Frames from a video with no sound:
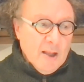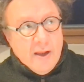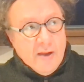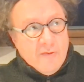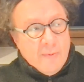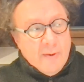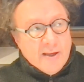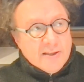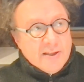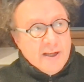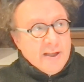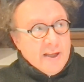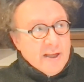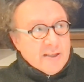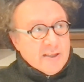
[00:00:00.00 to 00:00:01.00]
If I'm
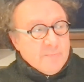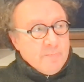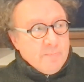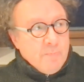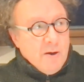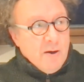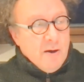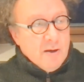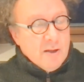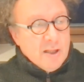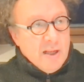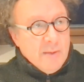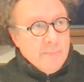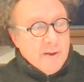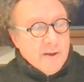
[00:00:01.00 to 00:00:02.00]
hesitating, it's
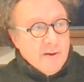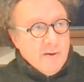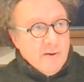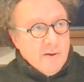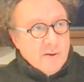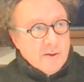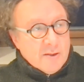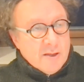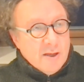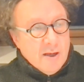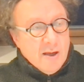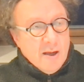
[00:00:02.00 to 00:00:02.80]
partly because